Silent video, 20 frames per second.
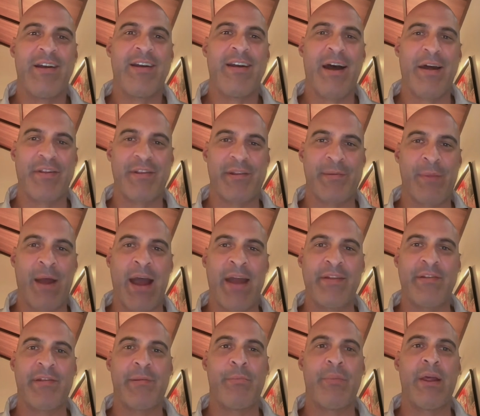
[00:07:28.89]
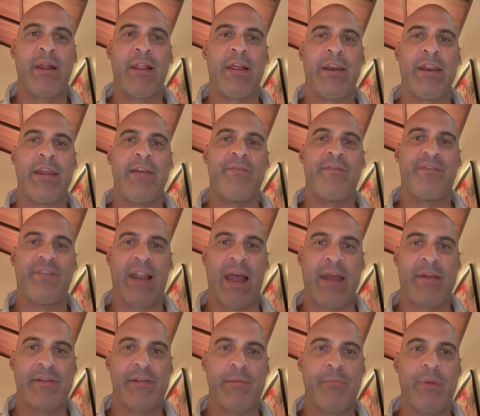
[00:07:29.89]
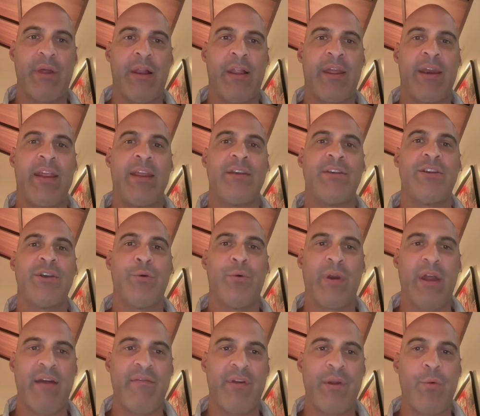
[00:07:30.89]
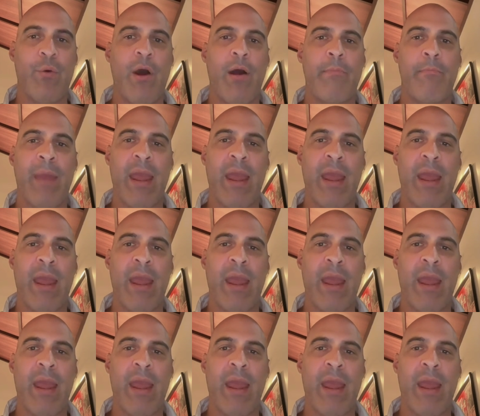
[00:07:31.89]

customizability, flexibility, do whatever you want.